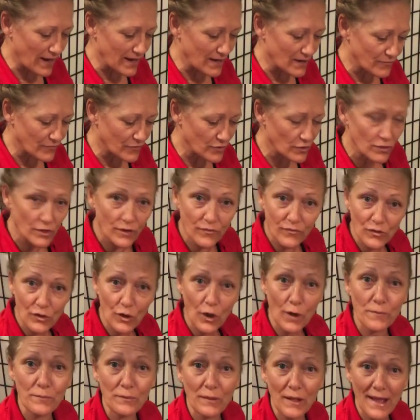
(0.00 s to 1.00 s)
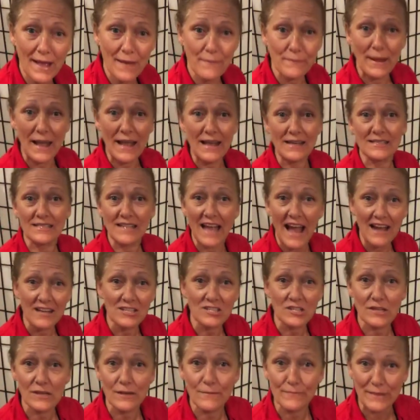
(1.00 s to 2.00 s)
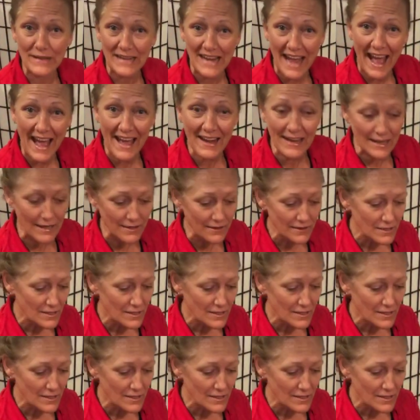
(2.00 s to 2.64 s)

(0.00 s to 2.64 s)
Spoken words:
If you are plant-based, actually a banana